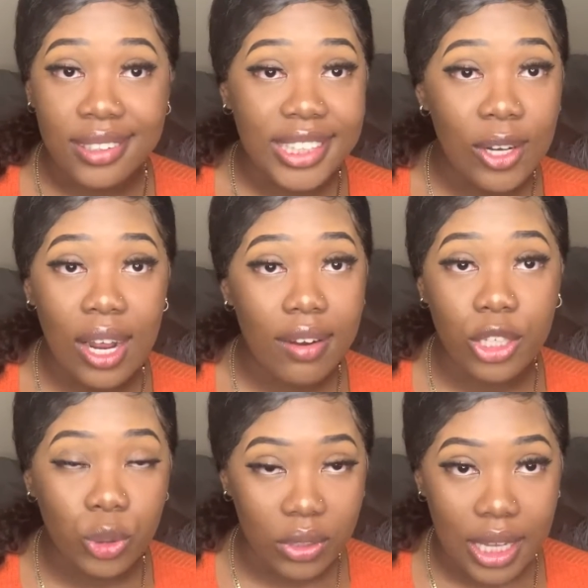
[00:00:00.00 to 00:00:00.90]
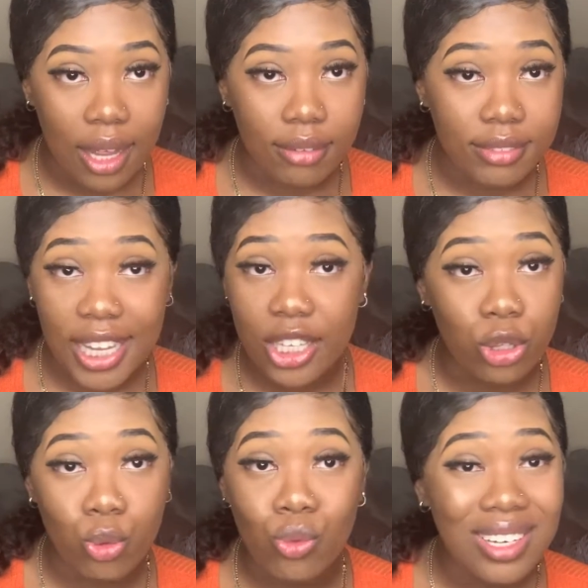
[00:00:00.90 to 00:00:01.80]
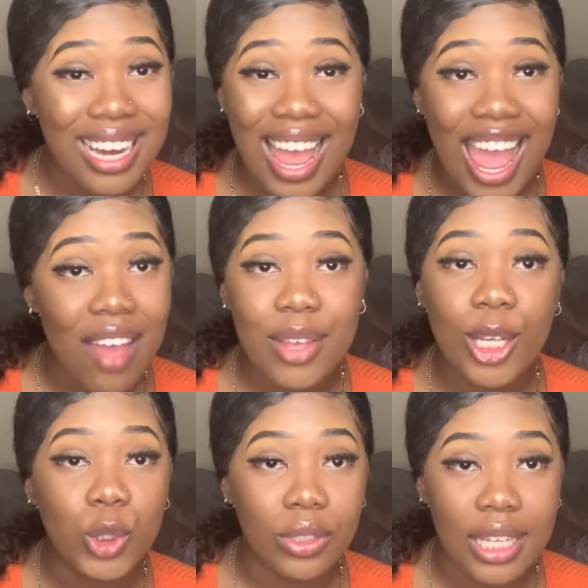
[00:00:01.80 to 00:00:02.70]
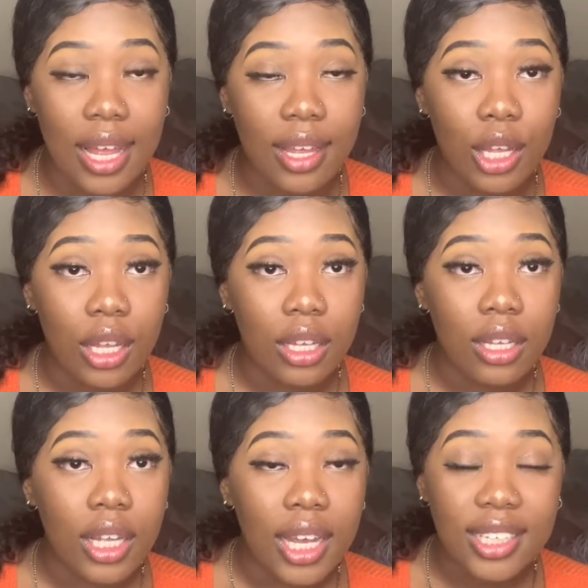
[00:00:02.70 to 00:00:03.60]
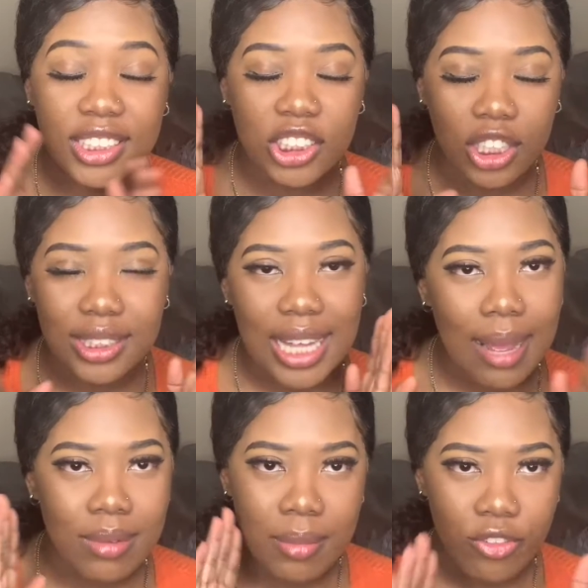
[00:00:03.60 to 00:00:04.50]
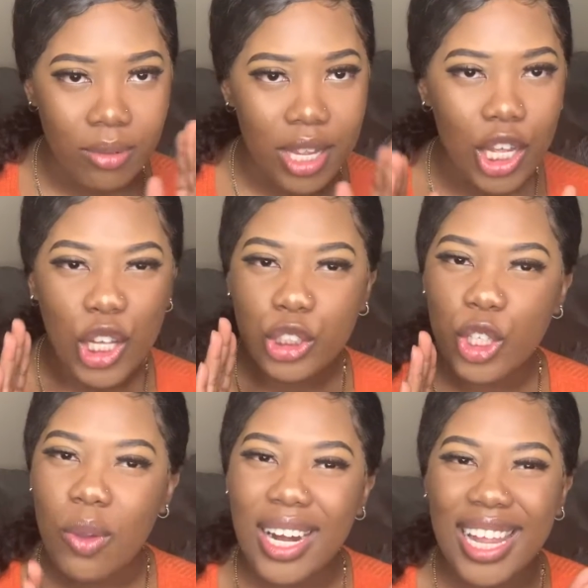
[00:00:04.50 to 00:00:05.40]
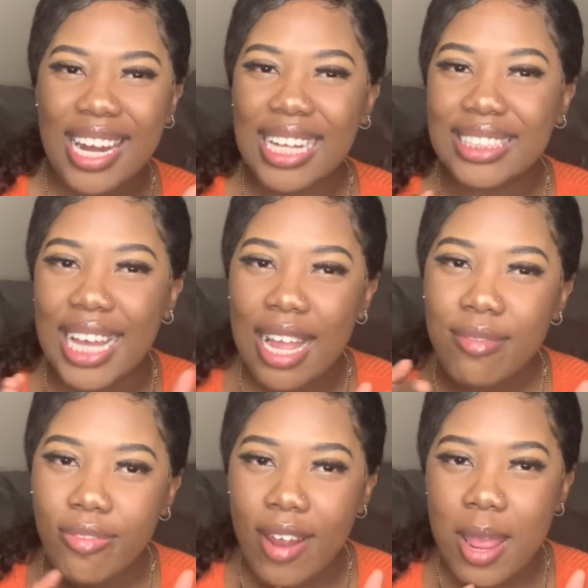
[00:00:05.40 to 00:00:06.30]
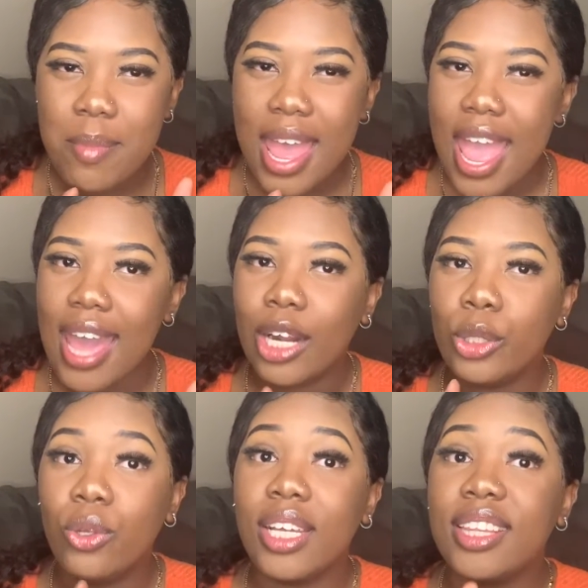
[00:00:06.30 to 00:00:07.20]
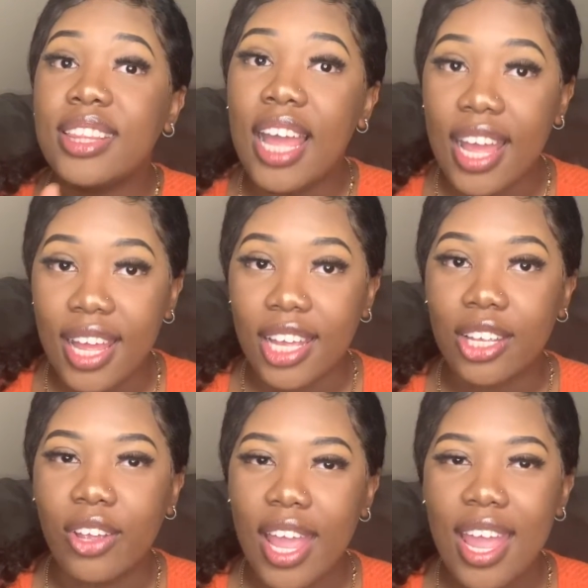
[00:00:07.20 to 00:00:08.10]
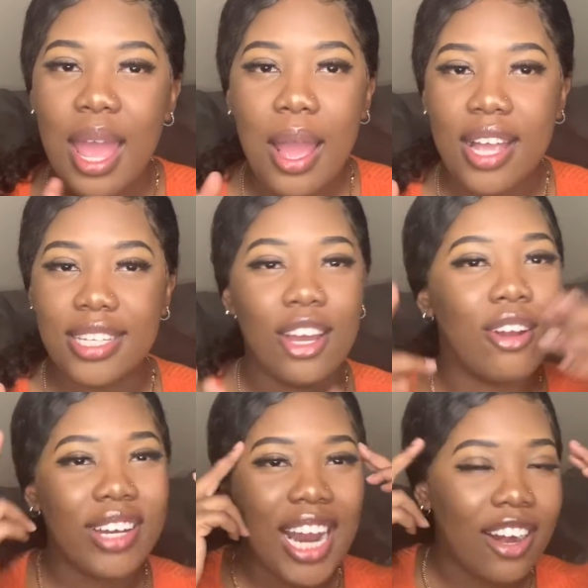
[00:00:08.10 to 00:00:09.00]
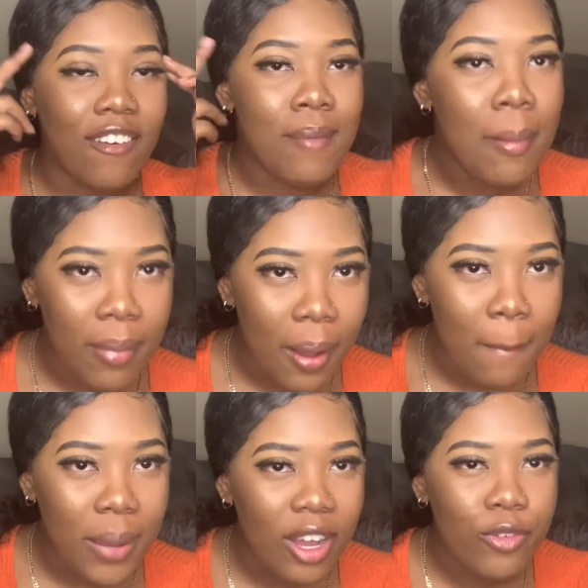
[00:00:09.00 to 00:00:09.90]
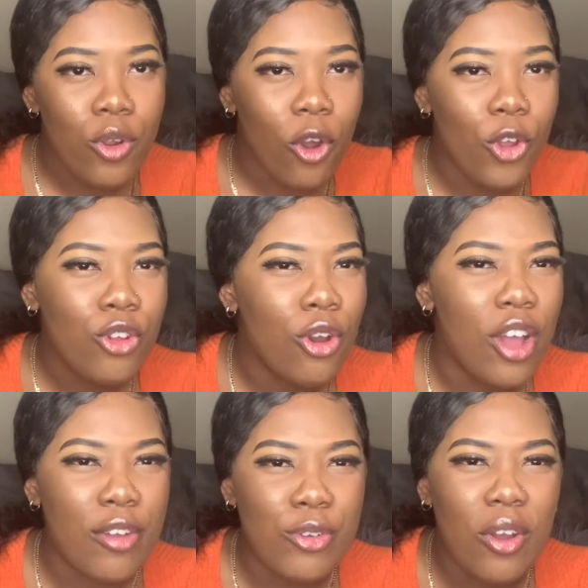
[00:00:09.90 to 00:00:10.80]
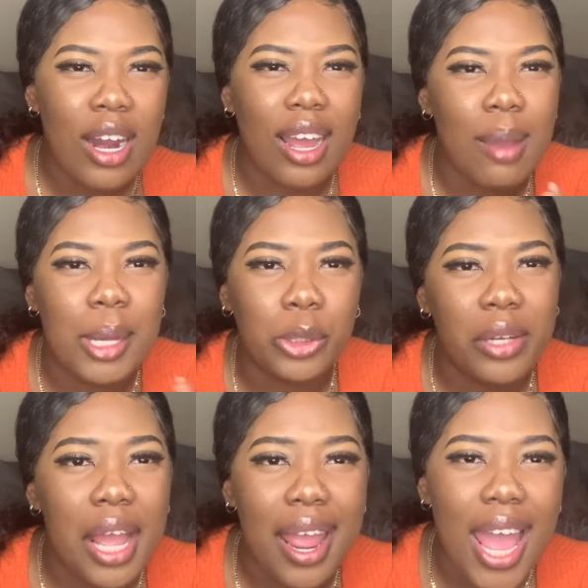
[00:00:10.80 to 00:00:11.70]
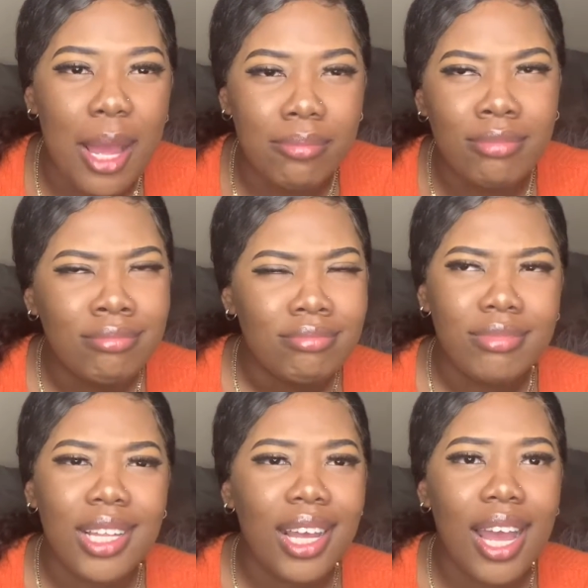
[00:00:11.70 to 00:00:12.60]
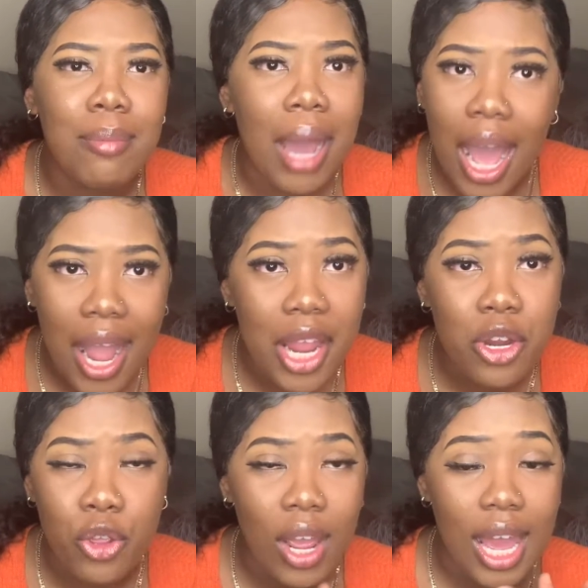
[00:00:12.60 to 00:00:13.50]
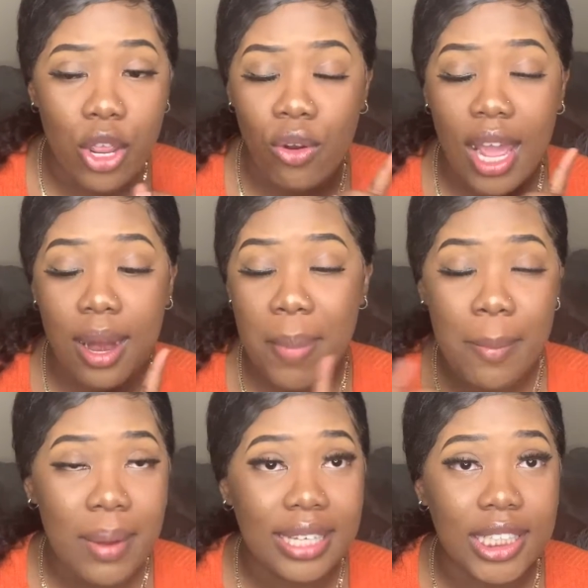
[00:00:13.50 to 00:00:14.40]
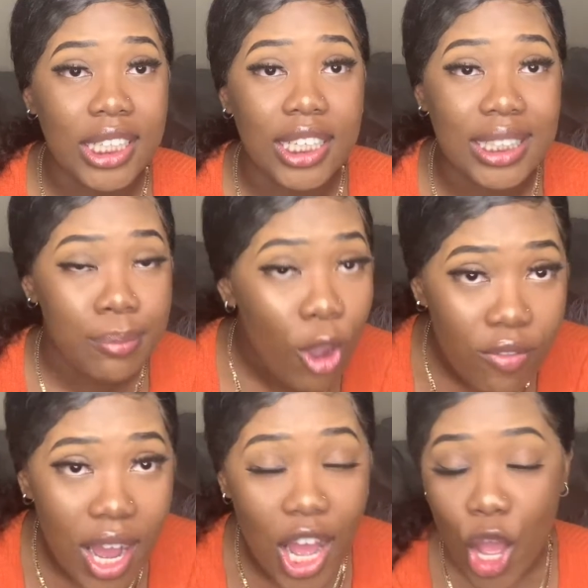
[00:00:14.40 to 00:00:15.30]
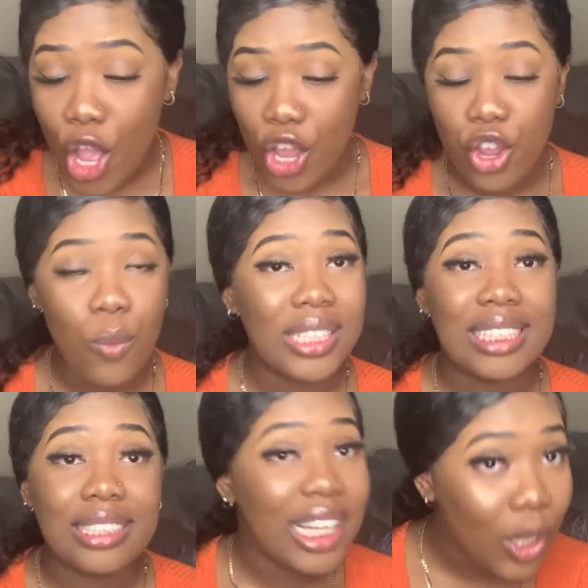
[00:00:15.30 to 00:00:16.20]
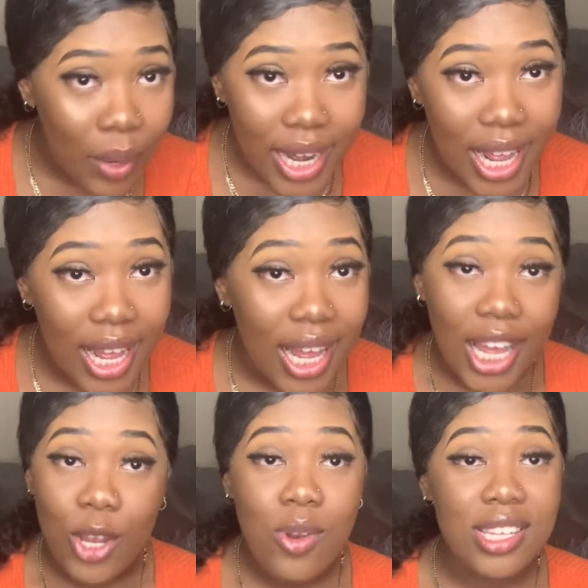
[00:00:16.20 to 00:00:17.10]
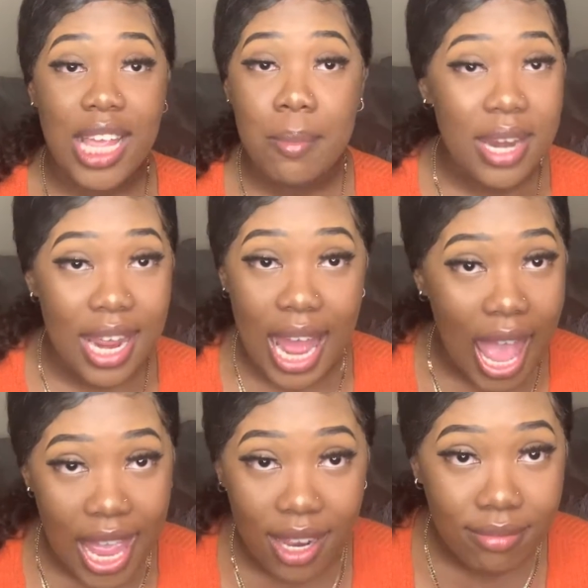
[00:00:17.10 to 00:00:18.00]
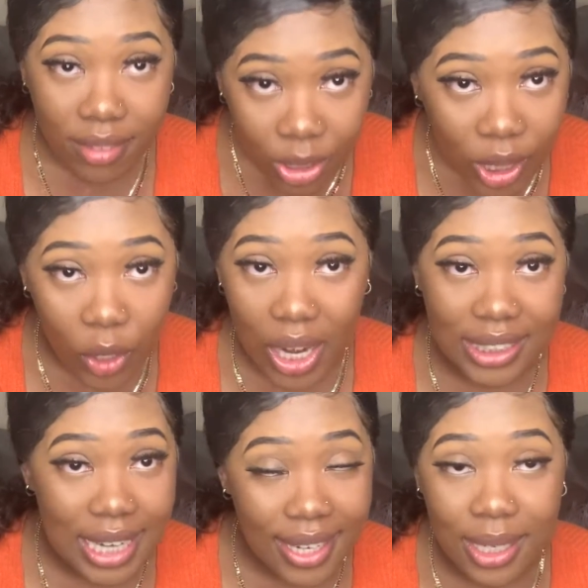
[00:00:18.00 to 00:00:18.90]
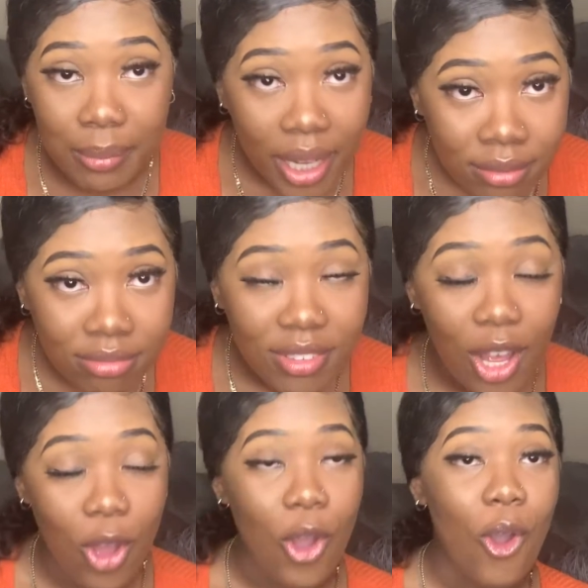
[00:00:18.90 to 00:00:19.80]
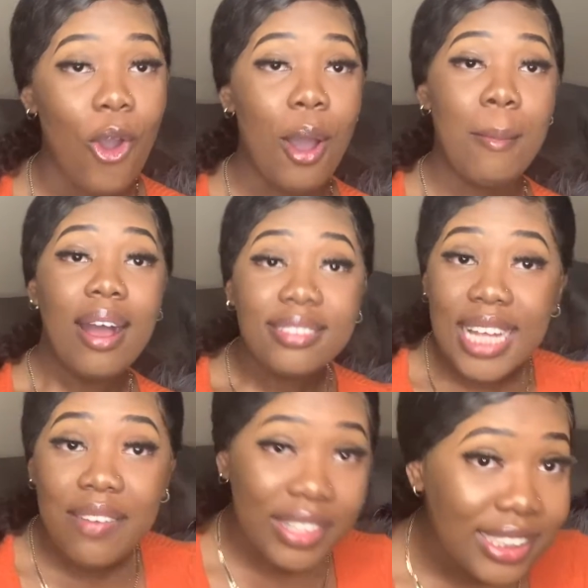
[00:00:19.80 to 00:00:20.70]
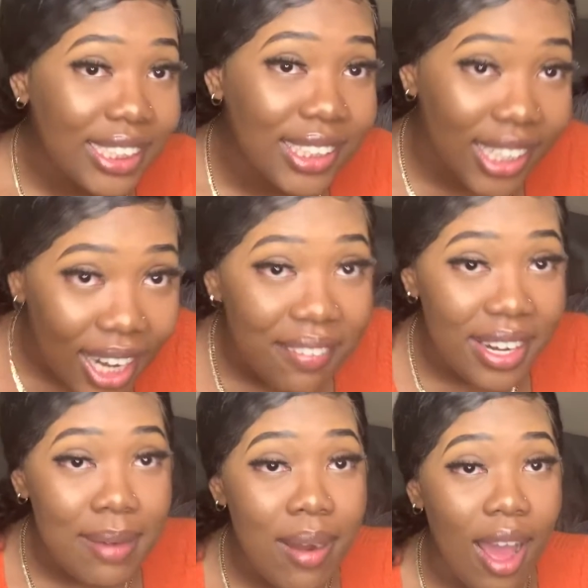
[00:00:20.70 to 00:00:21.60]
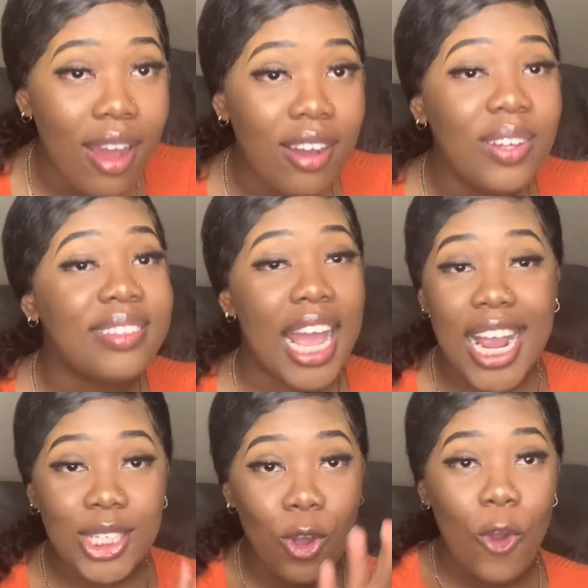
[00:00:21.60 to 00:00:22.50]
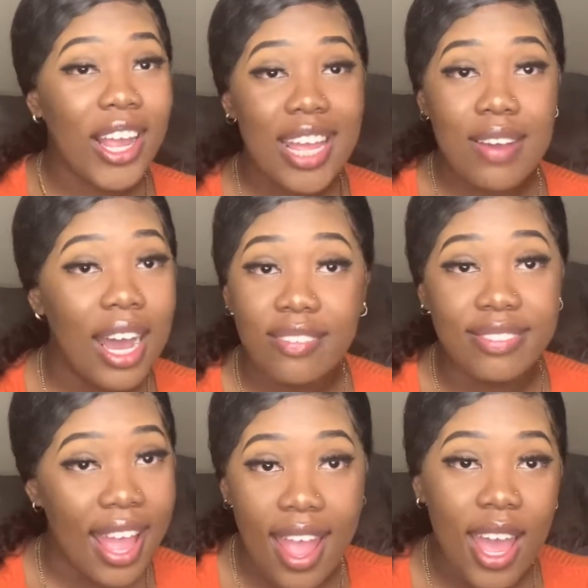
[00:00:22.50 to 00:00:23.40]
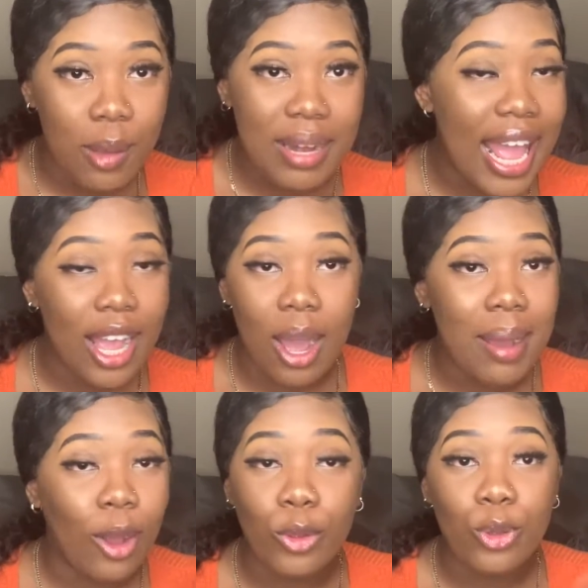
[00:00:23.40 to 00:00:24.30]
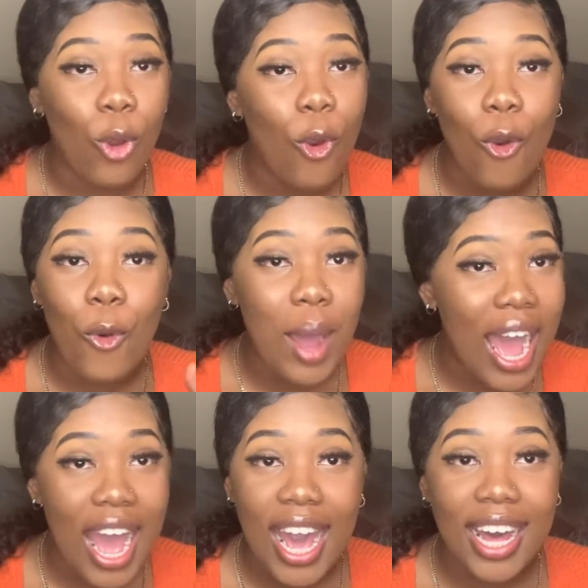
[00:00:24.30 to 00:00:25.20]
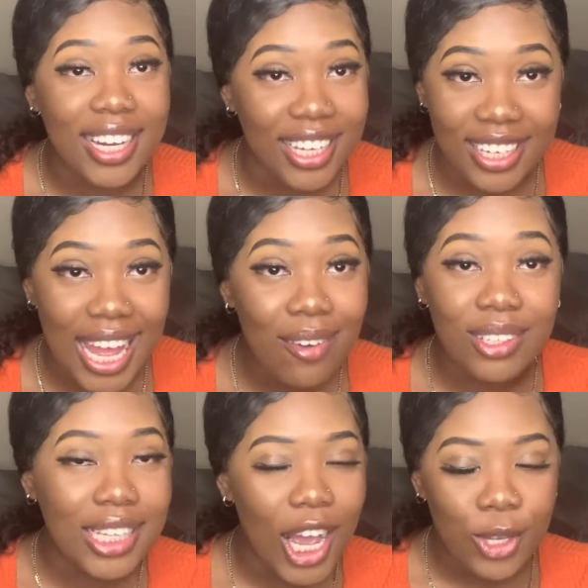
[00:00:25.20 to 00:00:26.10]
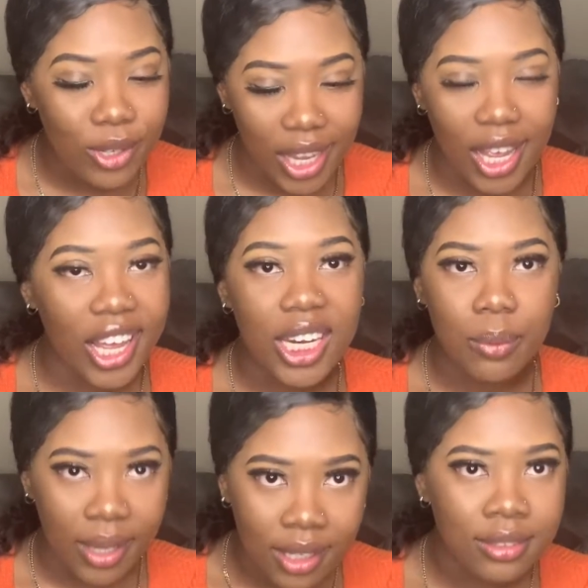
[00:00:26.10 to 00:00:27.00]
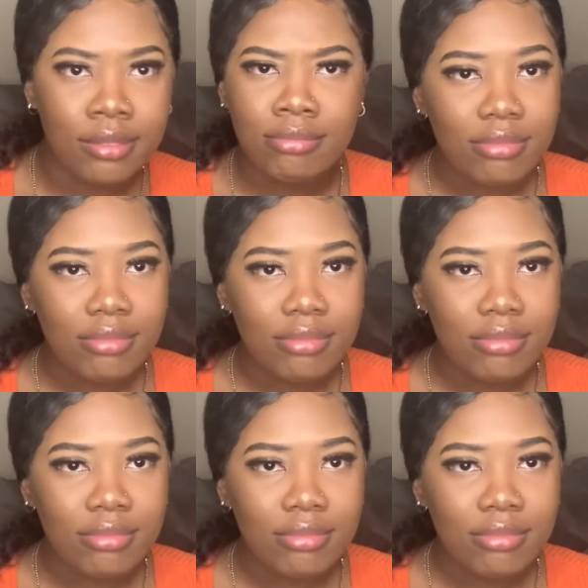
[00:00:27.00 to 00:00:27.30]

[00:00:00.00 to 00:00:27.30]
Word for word: They don't have an issue with that. They do not have an issue with that. Because there's a certain time limit for me. So you want to get in that time frame and then do your thing, okay? Because they're gonna, not going to remember. But if you're going, you know, if you're going to come at three A M, man, goodbye. You, you don't got you don't got a paper that said they can sleep over. You wasn't sick with it. You just came in there and you think you're going to sign them in? I'm saying it's the security, bro. They don't give a damn, like, about nobody. They will tell you, yeah, anyways.